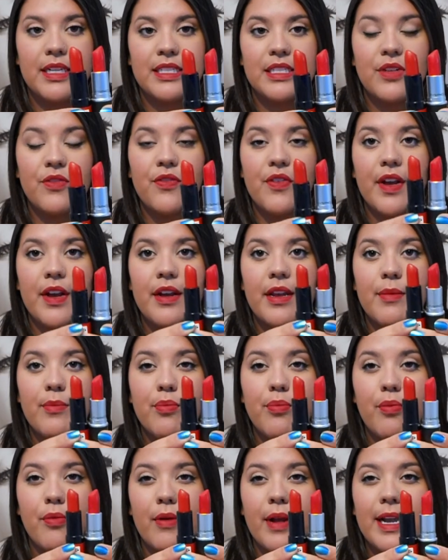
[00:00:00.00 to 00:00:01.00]
It's a very
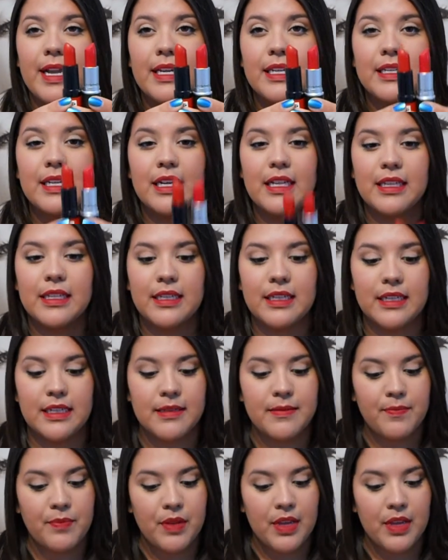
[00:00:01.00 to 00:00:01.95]
bright color.